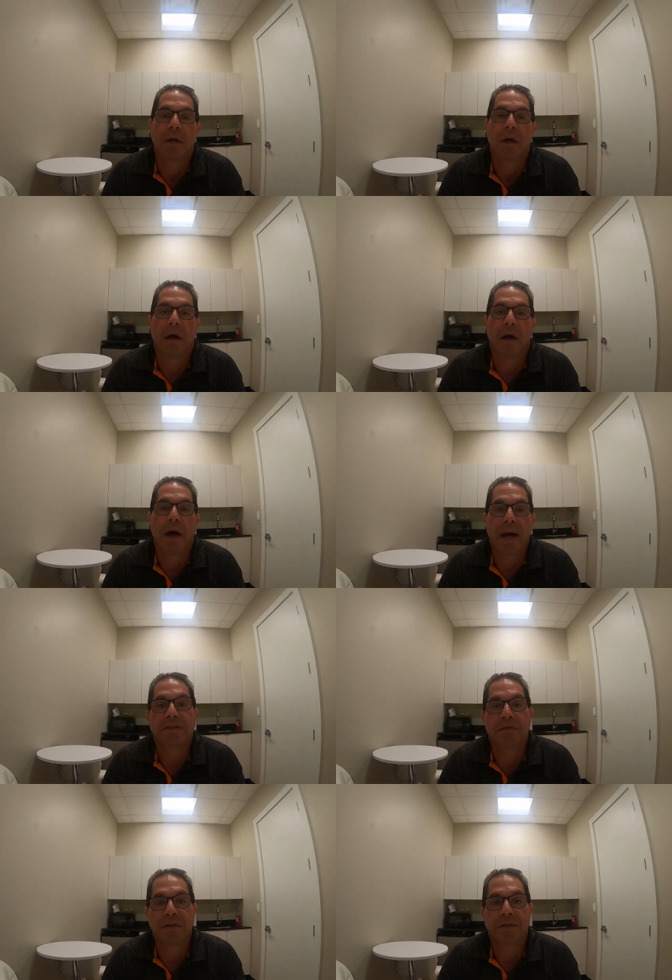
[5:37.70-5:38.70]
as
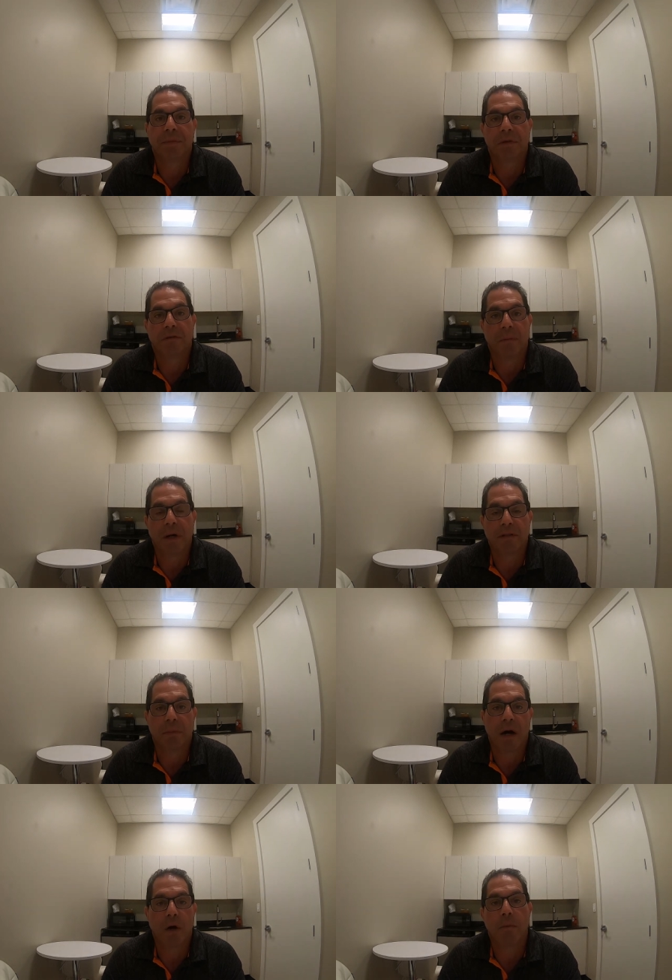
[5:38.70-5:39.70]
invisible as
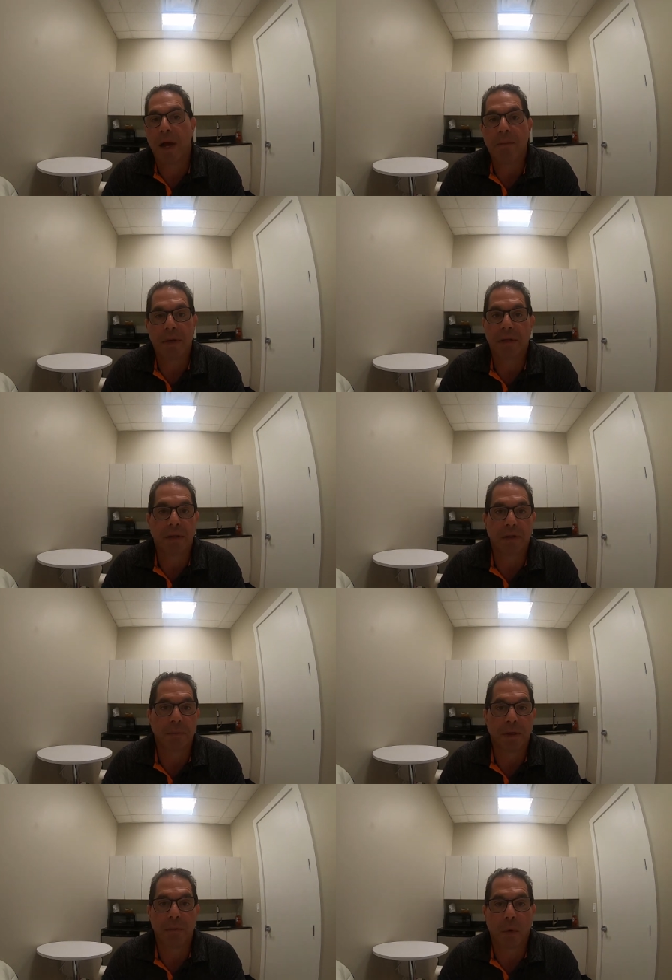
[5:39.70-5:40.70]
mono, maybe a little
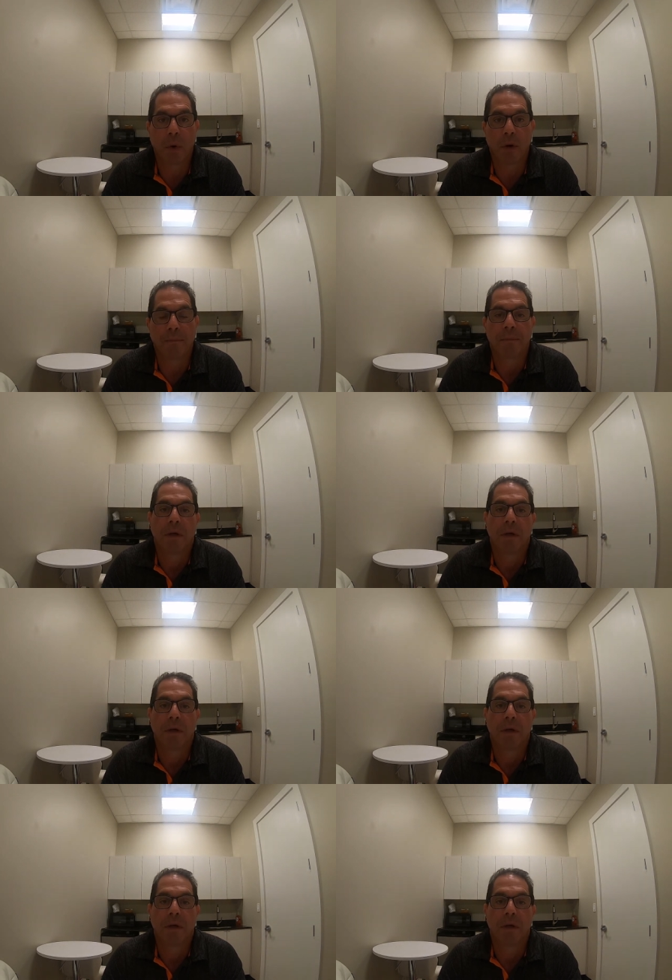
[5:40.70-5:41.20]
bit more,